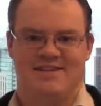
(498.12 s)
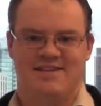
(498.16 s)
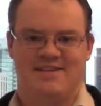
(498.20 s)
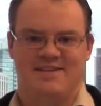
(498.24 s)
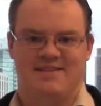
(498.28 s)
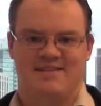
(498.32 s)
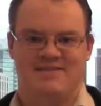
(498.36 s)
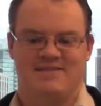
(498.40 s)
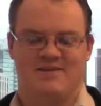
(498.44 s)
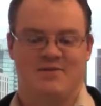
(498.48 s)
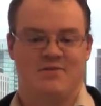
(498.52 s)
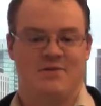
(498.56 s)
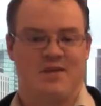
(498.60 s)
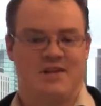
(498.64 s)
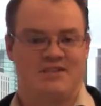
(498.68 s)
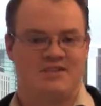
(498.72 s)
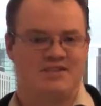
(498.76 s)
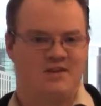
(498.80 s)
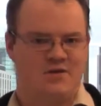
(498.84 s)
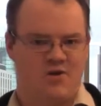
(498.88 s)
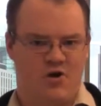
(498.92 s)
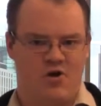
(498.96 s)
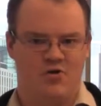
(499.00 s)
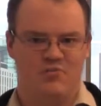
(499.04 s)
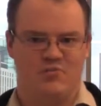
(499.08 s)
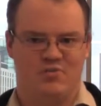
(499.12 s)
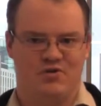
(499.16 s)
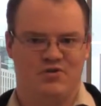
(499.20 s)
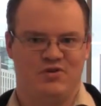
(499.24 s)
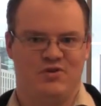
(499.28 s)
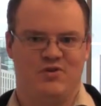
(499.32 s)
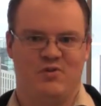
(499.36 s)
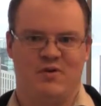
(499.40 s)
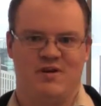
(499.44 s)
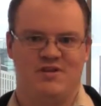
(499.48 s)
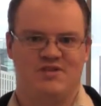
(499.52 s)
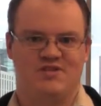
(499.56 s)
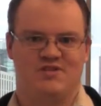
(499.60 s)
so that's an open
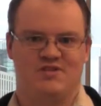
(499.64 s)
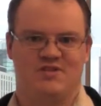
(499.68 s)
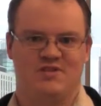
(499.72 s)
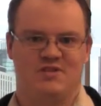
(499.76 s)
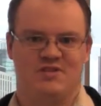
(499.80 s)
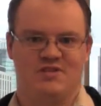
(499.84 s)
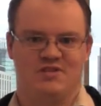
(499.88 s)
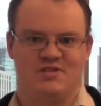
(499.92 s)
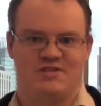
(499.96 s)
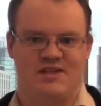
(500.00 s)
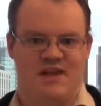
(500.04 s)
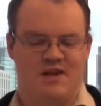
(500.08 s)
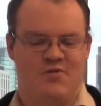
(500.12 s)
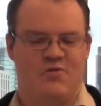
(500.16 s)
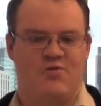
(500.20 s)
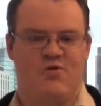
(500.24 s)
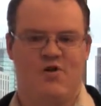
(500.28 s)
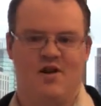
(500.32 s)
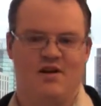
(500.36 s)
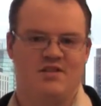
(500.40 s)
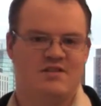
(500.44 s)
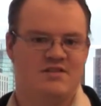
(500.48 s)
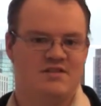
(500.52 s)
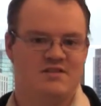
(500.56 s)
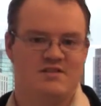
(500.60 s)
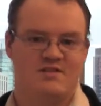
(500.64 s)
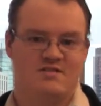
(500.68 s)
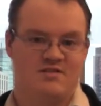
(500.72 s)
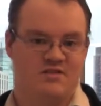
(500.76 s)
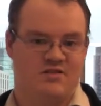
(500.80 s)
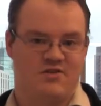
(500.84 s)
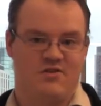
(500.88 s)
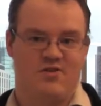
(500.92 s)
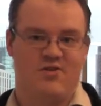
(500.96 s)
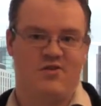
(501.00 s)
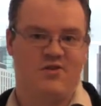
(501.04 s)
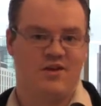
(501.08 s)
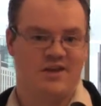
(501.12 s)
question. Is that why this is
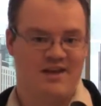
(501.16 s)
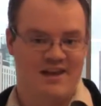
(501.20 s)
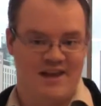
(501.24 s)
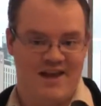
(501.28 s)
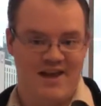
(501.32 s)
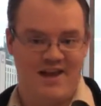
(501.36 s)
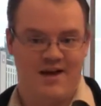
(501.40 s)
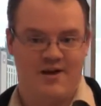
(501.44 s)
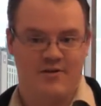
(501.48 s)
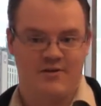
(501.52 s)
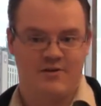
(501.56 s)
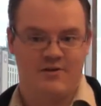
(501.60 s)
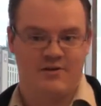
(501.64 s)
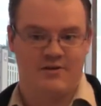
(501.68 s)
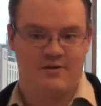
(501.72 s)
occurring now?